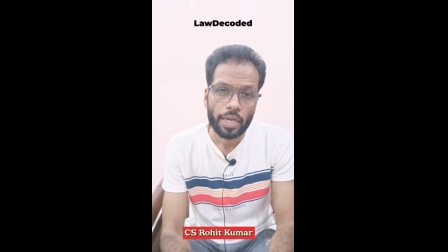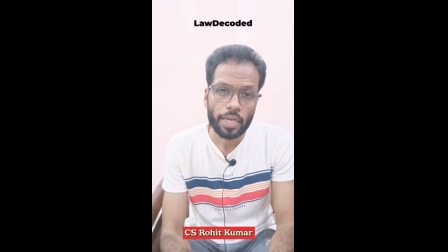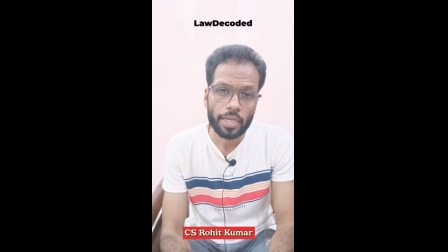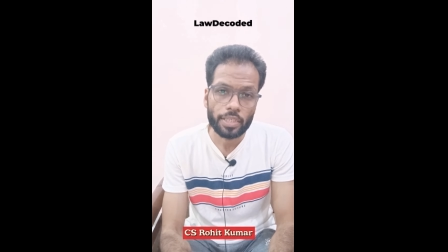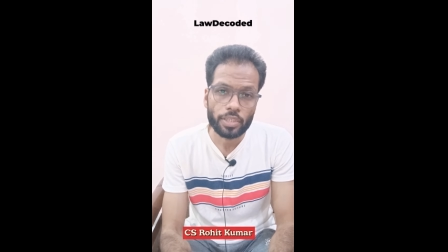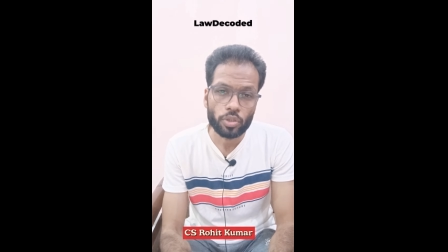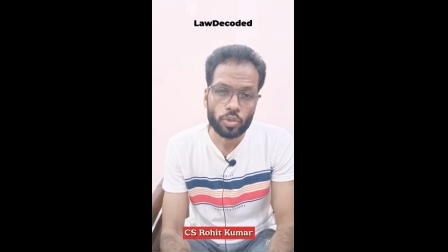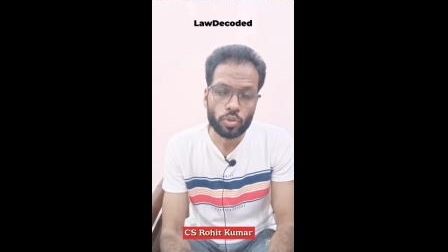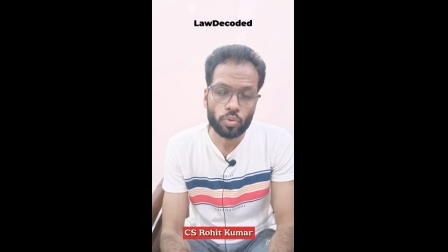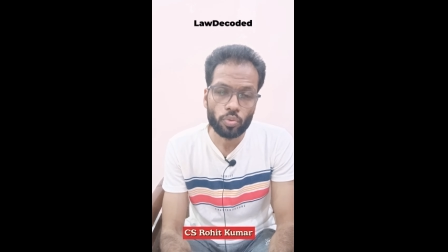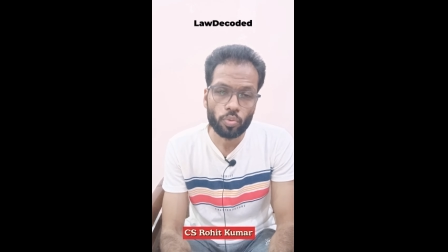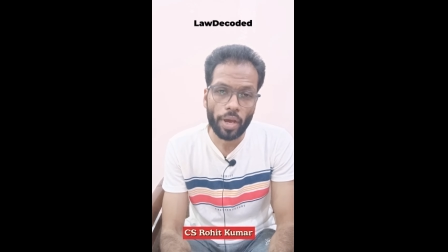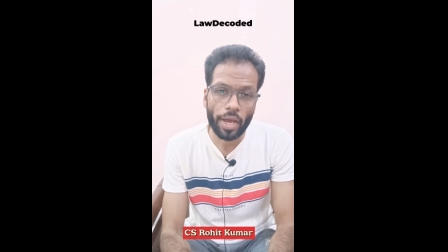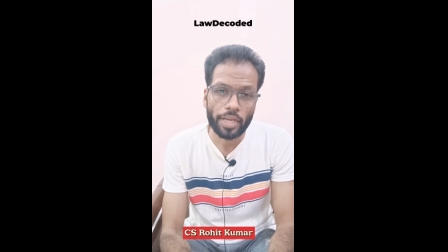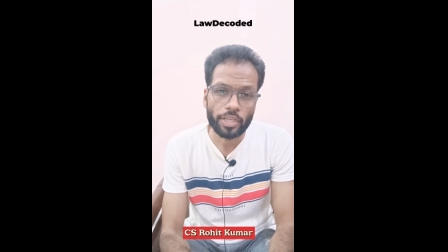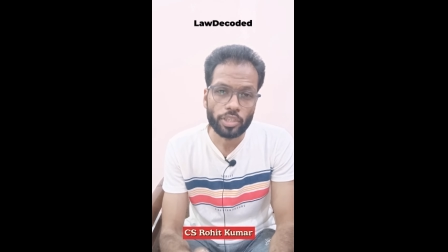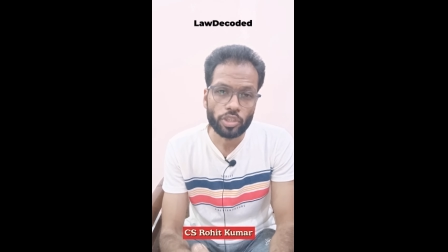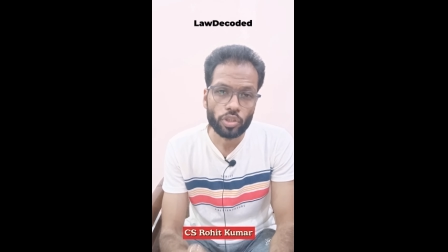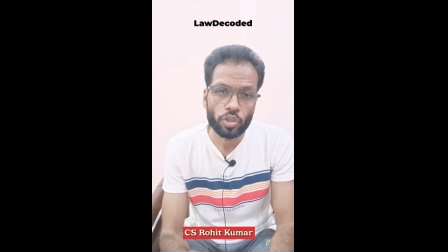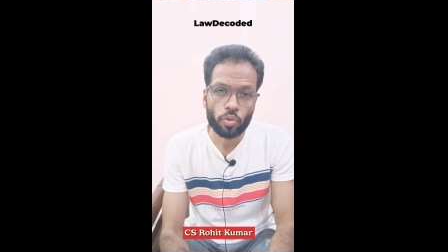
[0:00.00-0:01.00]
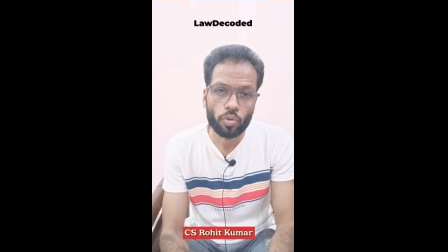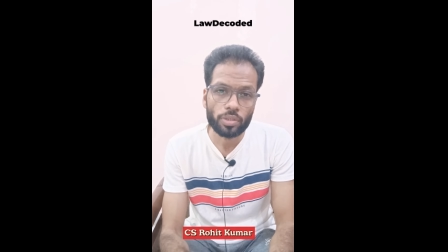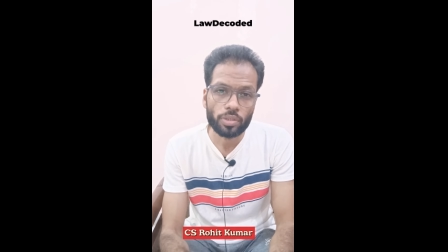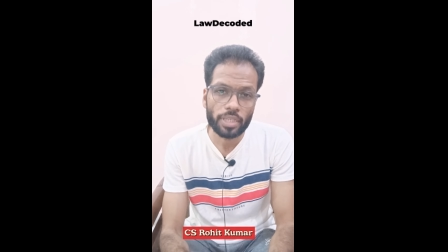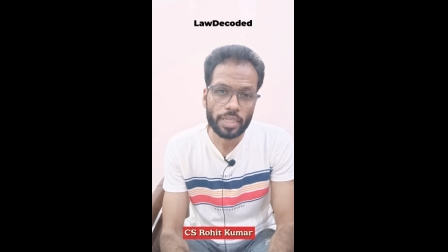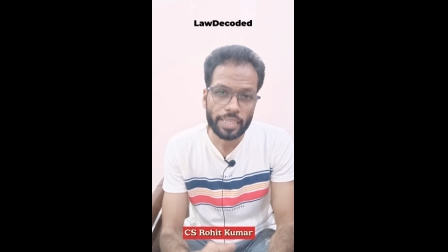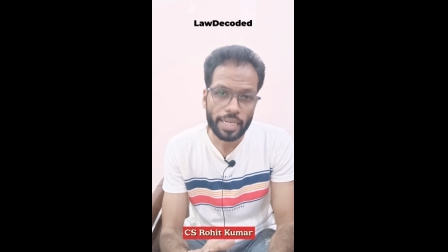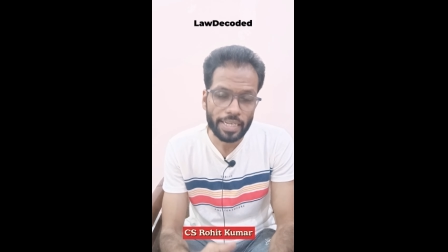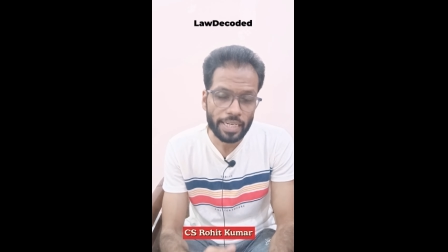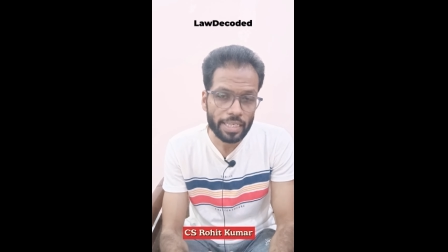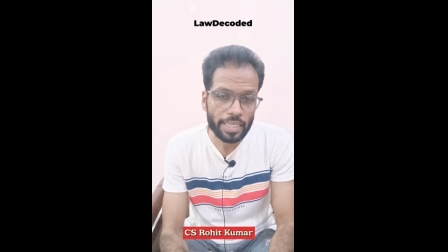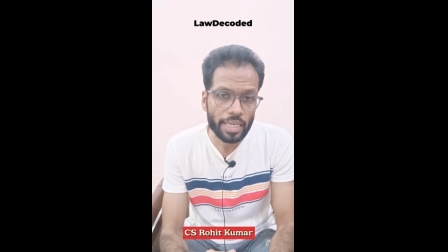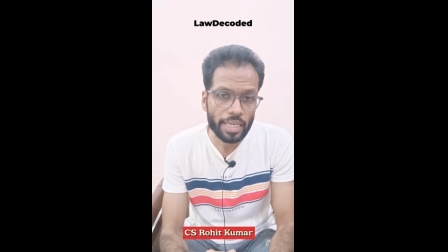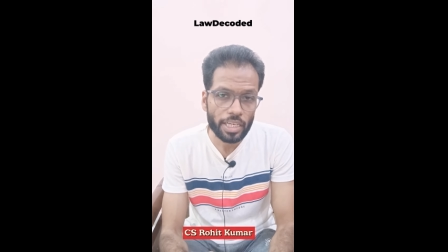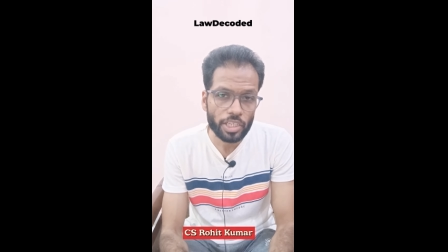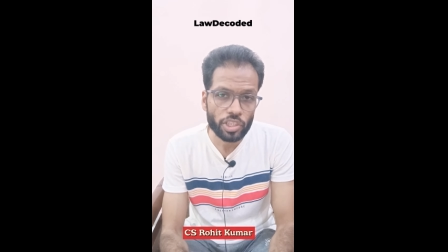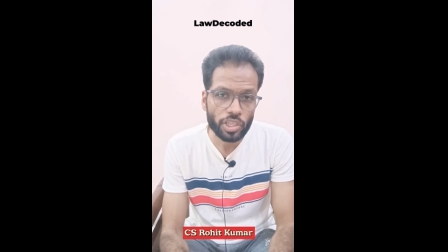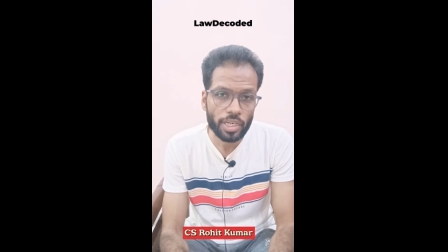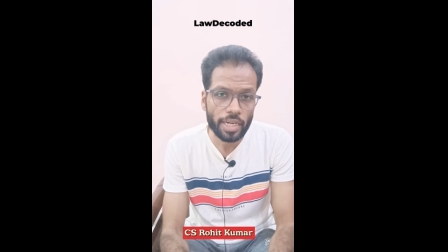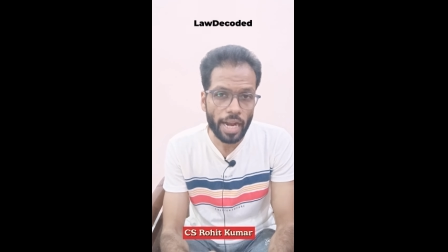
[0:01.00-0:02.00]
is to ensure the
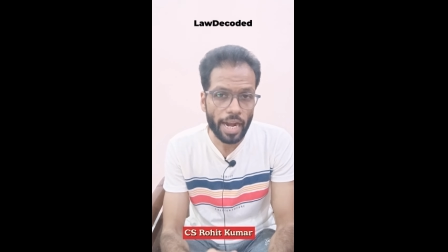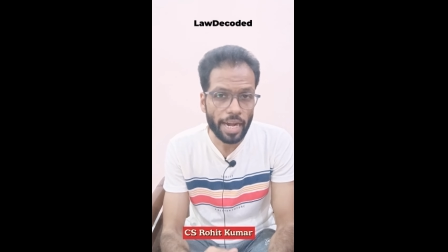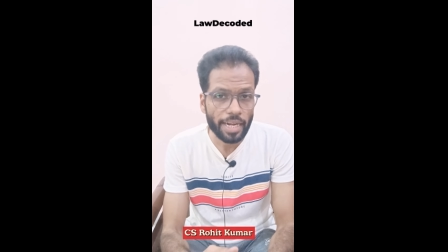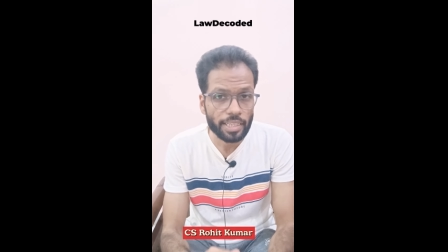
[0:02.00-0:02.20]
dedication